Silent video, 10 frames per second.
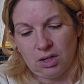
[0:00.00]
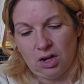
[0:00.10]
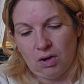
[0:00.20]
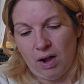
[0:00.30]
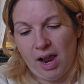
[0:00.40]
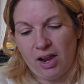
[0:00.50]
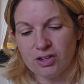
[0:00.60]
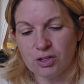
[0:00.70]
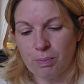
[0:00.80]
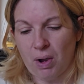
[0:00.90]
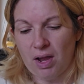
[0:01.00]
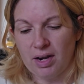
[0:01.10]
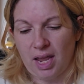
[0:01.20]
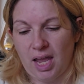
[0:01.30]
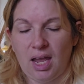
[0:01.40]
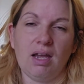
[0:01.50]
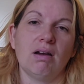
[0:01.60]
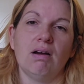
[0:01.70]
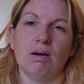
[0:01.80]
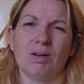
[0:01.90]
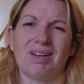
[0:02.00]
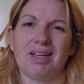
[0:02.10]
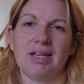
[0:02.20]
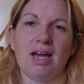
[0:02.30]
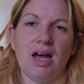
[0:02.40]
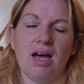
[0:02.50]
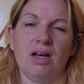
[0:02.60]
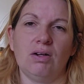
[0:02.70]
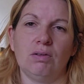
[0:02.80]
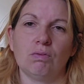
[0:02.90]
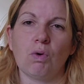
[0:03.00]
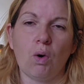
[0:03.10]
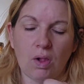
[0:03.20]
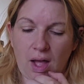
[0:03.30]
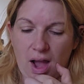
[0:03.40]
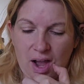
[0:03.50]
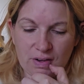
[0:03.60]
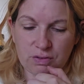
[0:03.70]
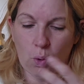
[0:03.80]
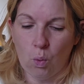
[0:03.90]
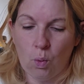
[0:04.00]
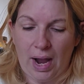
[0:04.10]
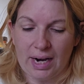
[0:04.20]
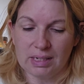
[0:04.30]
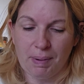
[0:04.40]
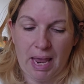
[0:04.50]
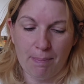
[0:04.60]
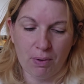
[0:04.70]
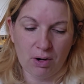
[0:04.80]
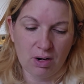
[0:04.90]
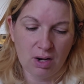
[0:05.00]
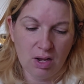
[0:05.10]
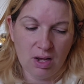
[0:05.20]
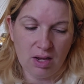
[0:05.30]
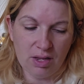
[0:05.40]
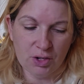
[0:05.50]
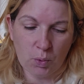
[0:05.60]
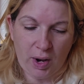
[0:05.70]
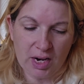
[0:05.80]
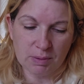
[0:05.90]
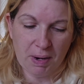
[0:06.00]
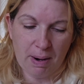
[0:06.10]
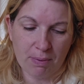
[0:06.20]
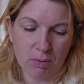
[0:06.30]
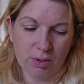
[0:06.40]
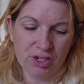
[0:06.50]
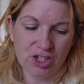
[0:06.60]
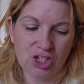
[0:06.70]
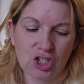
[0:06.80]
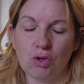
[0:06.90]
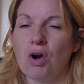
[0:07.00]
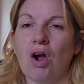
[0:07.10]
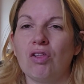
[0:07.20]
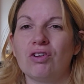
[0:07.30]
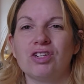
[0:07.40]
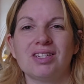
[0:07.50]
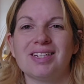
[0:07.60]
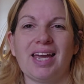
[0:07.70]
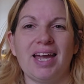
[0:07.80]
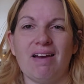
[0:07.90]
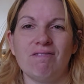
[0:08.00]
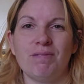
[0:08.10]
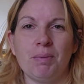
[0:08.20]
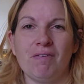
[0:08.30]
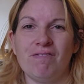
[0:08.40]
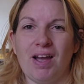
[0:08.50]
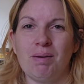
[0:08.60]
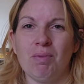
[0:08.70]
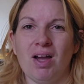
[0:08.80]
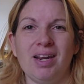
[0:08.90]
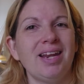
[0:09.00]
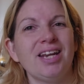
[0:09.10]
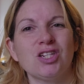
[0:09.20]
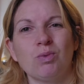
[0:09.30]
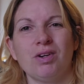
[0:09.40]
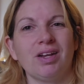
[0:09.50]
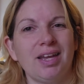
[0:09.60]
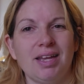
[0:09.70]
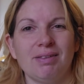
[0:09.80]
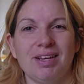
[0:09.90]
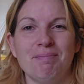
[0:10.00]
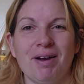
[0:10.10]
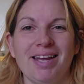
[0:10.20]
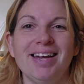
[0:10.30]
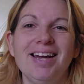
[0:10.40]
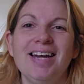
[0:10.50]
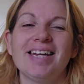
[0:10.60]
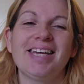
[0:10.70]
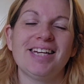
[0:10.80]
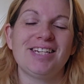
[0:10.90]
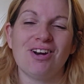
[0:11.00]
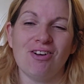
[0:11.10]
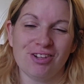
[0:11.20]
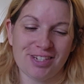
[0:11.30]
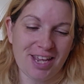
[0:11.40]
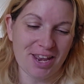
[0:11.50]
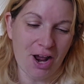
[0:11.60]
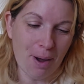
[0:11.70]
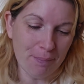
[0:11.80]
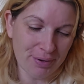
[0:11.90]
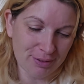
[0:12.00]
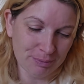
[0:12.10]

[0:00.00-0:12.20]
Oh, I also bought a roll of wax paper, and their wax paper was $2. I haven't been able to find mine, and I just want to get my kitchen all set up.